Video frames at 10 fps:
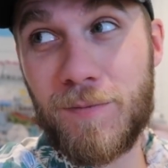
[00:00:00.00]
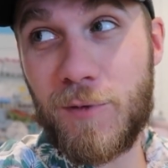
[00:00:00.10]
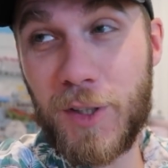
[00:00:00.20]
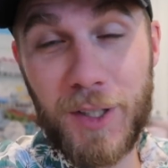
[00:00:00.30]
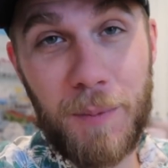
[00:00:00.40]

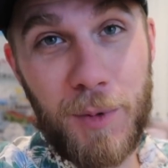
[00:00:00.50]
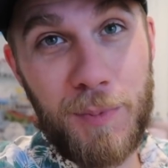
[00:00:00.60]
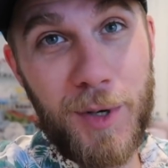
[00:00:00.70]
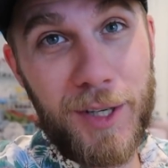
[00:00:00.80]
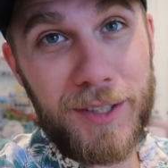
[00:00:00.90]
fill it up
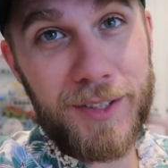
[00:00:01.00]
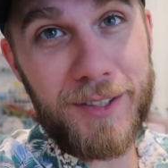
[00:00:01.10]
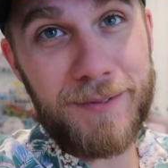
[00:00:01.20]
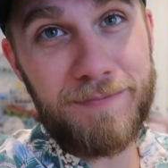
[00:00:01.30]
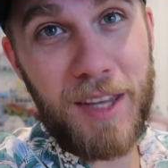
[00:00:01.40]
with
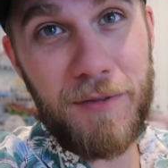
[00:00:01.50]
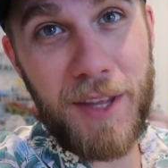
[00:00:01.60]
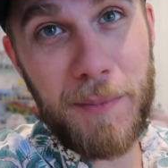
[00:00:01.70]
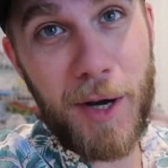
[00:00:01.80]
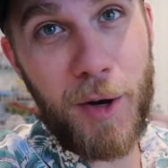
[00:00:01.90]
books, give
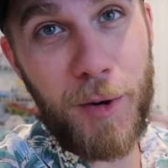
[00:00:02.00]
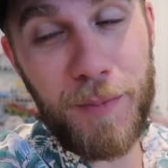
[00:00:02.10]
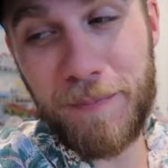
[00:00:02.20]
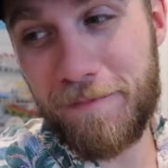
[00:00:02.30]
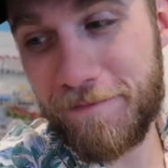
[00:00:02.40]
them a
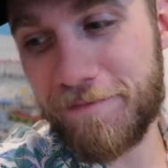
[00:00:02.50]
home.